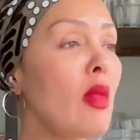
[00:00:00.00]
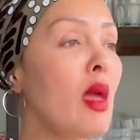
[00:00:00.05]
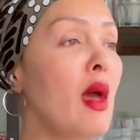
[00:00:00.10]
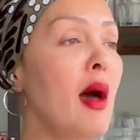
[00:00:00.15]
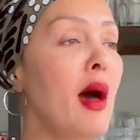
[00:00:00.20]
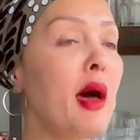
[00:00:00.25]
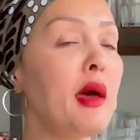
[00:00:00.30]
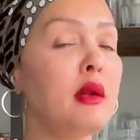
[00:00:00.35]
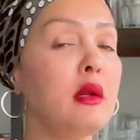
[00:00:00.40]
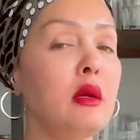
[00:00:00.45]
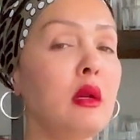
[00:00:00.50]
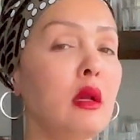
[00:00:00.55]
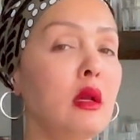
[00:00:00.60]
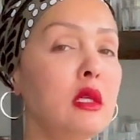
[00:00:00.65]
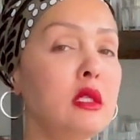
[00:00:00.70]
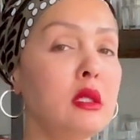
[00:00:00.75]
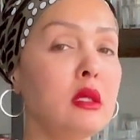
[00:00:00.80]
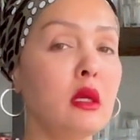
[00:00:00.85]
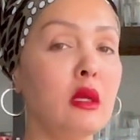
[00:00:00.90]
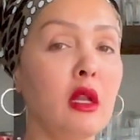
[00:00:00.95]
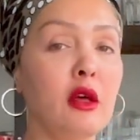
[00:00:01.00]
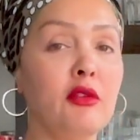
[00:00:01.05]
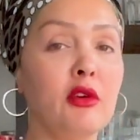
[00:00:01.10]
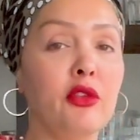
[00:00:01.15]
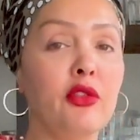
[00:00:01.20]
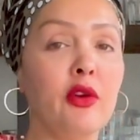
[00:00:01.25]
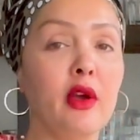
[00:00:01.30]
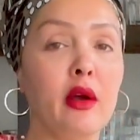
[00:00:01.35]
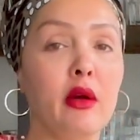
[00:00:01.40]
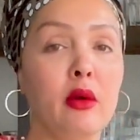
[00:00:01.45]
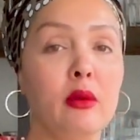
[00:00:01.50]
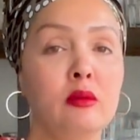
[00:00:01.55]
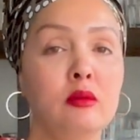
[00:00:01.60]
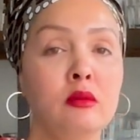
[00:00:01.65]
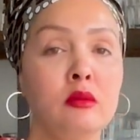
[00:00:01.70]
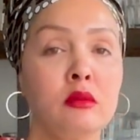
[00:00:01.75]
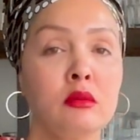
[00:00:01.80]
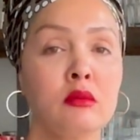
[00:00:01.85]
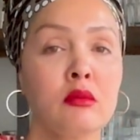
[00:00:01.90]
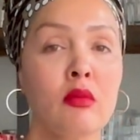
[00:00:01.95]
had an illicit love affair
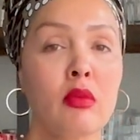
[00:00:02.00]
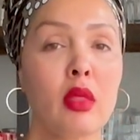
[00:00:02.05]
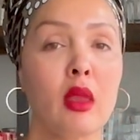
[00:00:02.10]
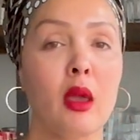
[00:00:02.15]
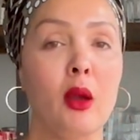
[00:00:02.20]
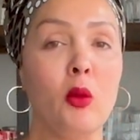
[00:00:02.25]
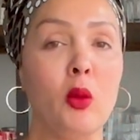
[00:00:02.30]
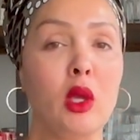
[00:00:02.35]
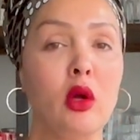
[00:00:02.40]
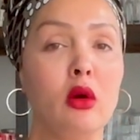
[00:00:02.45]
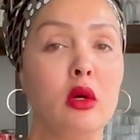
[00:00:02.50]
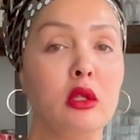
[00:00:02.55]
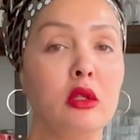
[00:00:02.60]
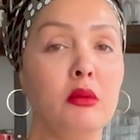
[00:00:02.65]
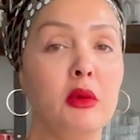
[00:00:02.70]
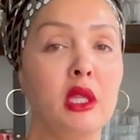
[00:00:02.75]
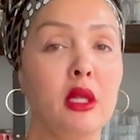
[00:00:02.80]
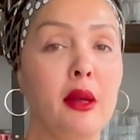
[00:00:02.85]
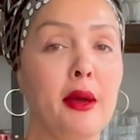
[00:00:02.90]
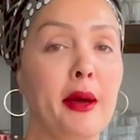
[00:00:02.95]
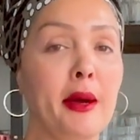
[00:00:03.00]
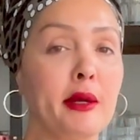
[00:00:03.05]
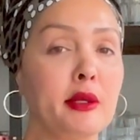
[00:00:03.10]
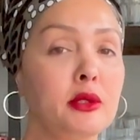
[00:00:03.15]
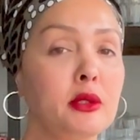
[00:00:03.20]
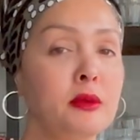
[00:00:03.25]
and we caught them in the act.